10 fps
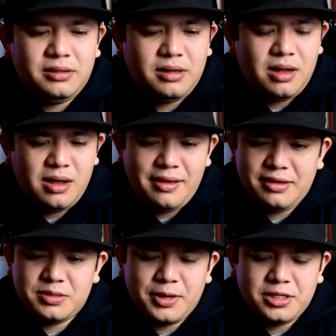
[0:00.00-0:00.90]

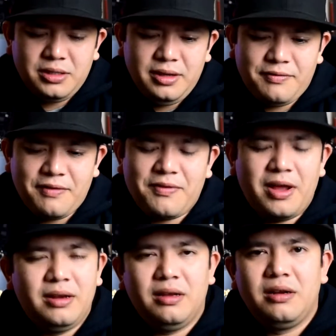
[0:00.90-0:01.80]
especially if I
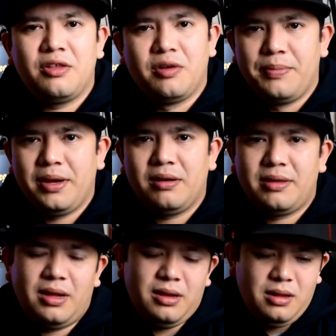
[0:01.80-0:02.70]
find another beer
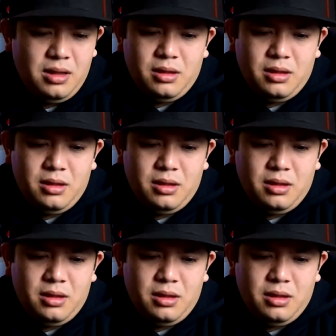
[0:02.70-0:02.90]
that